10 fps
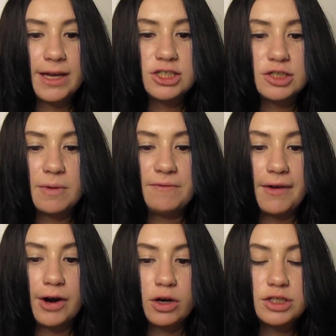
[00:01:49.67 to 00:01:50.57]
It's just been
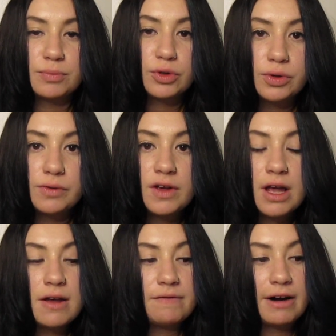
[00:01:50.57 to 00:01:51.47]
very hard to prove,
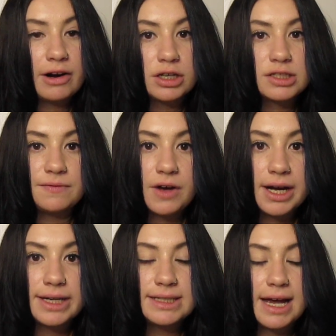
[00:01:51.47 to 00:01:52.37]
very hard to
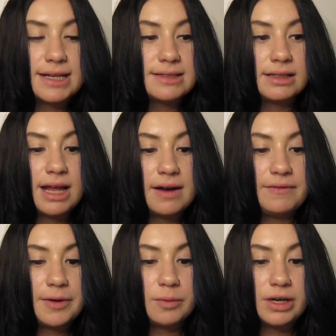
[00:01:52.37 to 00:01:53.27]
find, as a lot
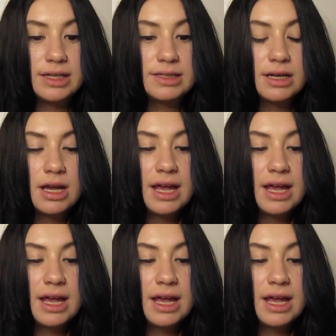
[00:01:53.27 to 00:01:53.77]
of it was